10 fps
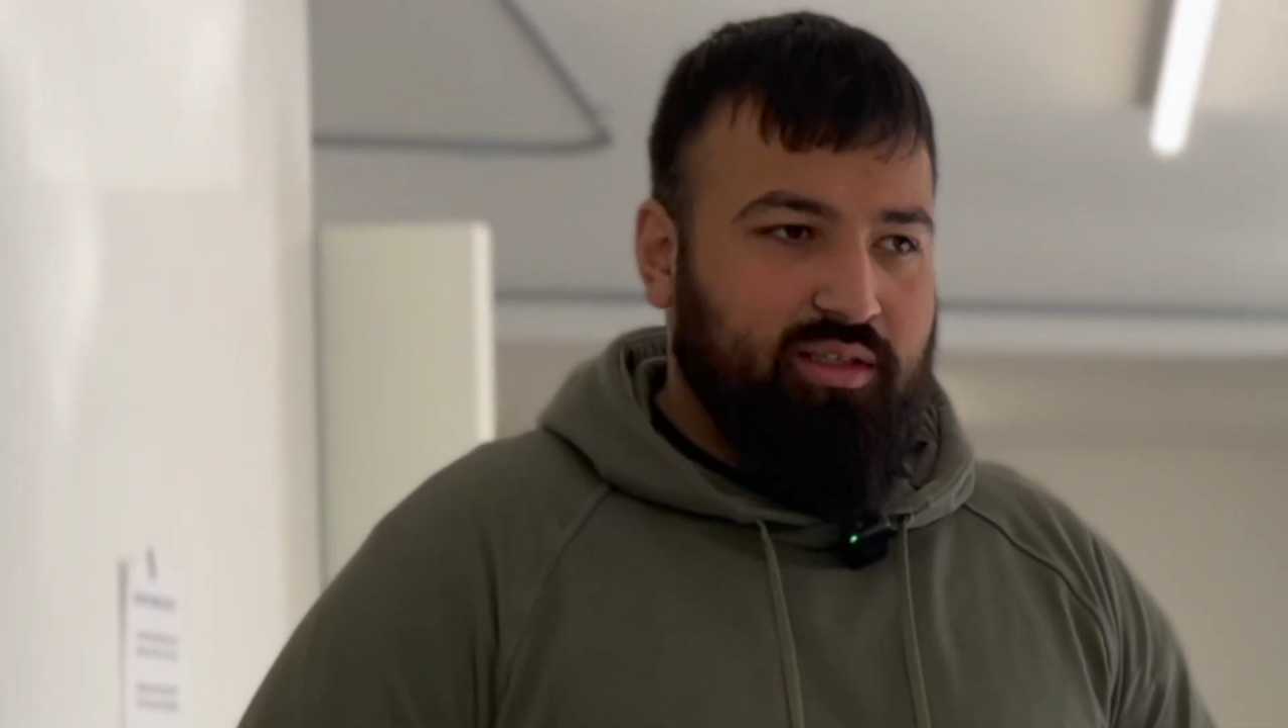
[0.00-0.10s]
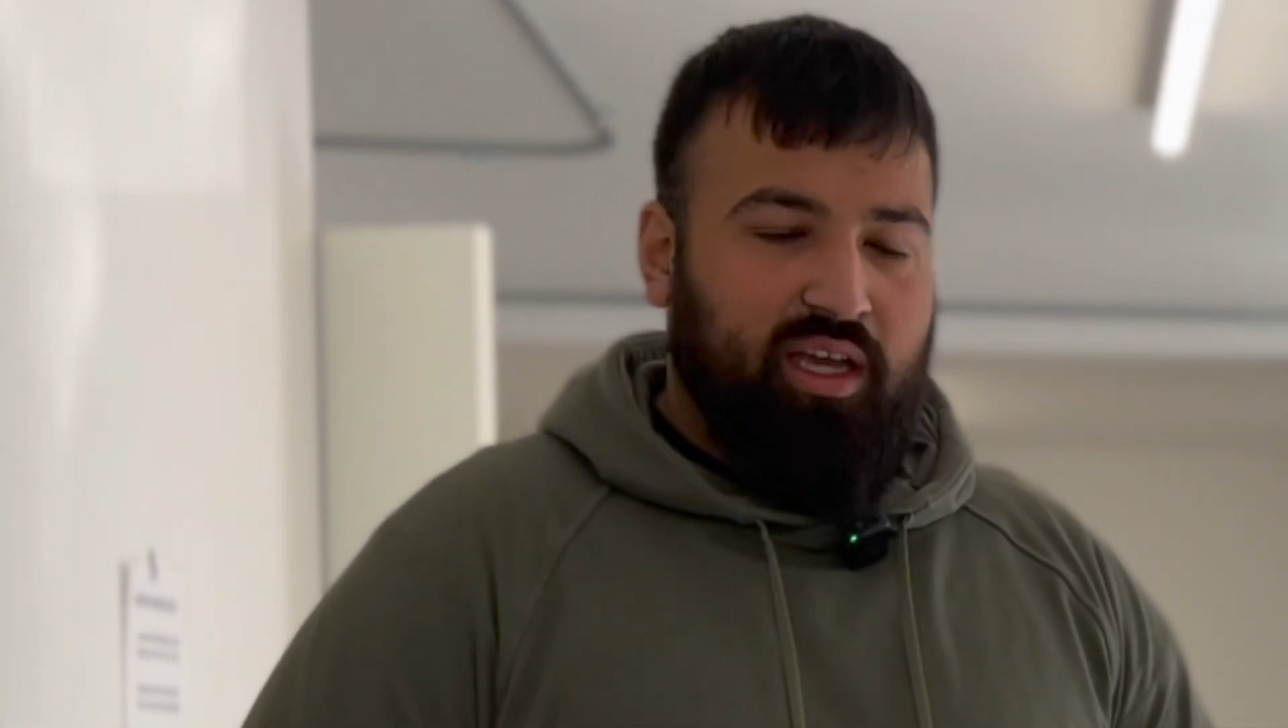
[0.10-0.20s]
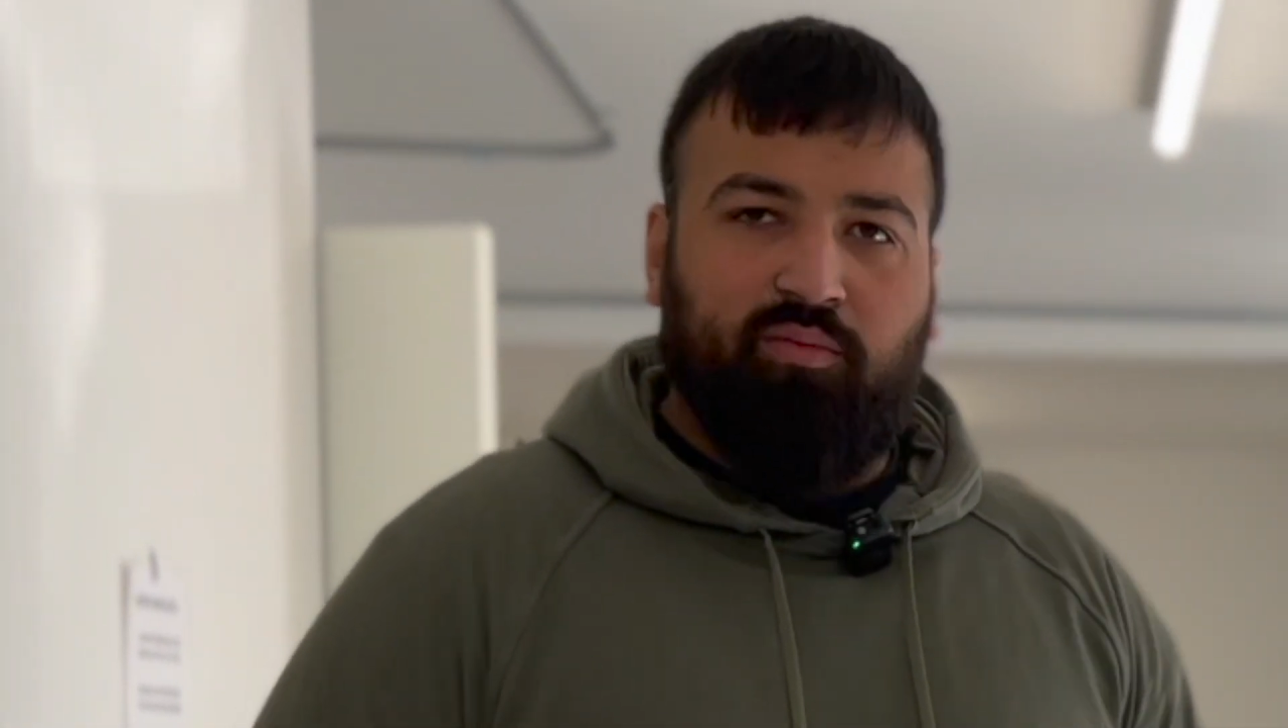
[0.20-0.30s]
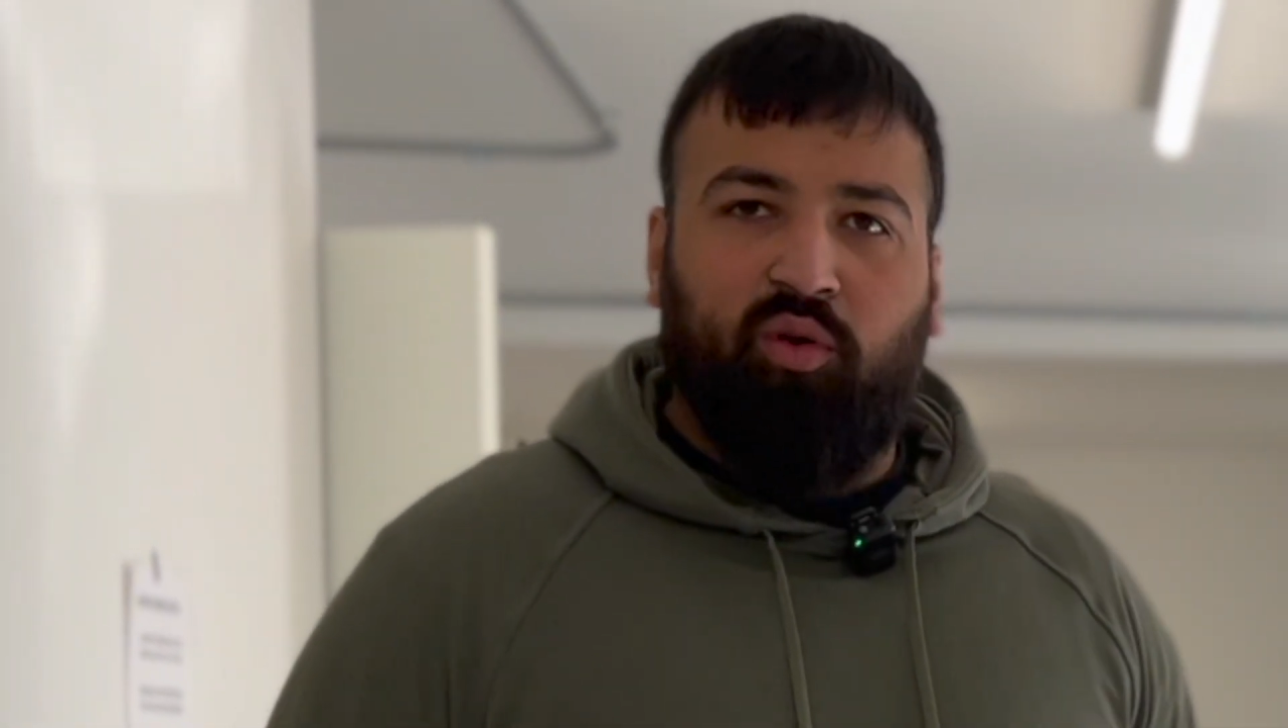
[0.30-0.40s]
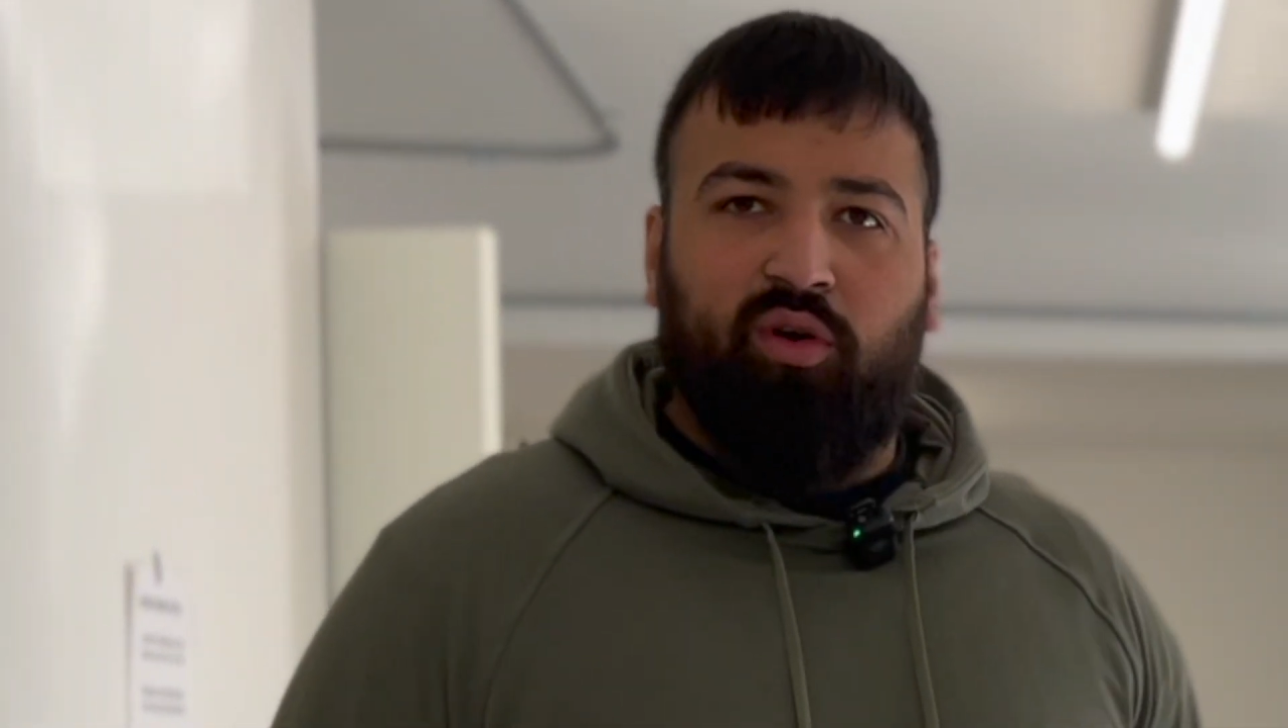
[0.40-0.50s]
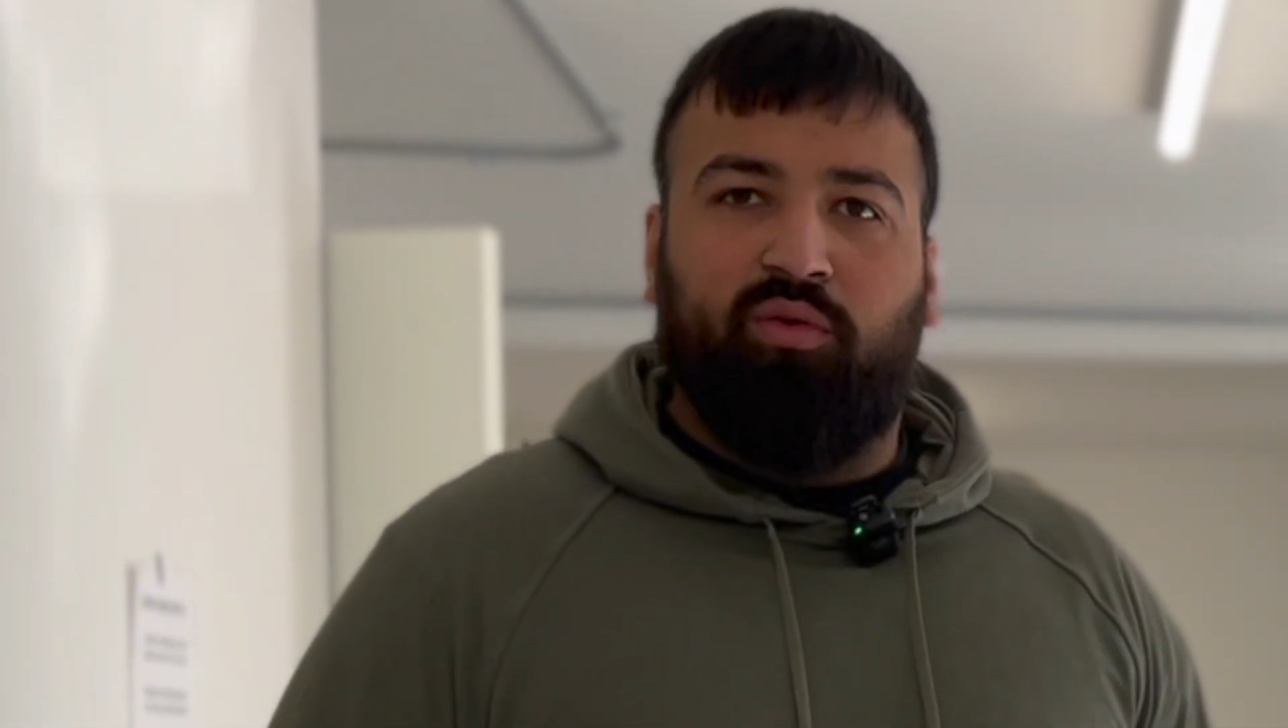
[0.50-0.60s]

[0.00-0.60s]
take more